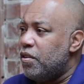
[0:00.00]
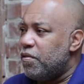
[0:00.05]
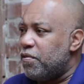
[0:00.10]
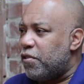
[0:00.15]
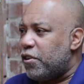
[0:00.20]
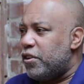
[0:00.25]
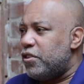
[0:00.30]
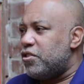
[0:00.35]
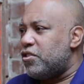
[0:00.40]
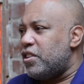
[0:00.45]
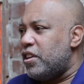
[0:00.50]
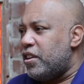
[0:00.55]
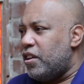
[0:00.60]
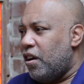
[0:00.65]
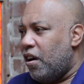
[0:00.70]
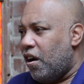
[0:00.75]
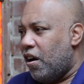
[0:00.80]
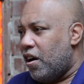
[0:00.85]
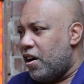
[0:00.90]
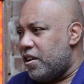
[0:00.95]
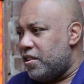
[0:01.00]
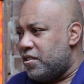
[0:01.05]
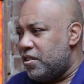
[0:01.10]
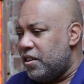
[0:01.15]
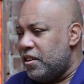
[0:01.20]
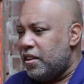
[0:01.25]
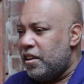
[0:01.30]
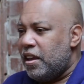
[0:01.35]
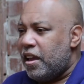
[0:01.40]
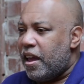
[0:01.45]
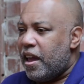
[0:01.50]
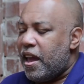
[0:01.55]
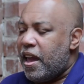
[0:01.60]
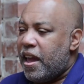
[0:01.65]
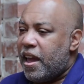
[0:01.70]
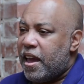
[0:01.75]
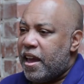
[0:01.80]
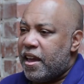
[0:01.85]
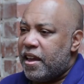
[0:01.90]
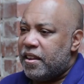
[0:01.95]
versed in art
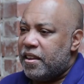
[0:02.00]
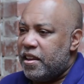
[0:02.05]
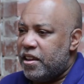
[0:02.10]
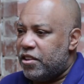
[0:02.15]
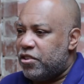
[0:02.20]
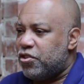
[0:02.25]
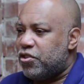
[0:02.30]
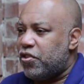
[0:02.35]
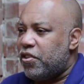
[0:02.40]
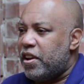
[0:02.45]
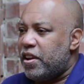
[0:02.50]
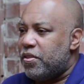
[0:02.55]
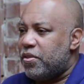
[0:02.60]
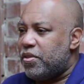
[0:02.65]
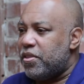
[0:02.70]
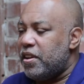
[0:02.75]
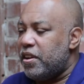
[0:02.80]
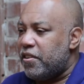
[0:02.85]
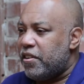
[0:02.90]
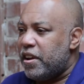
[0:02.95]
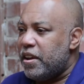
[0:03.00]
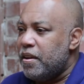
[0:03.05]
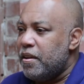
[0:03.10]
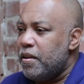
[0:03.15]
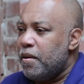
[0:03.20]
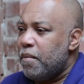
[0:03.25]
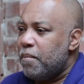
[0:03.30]
and history and theory,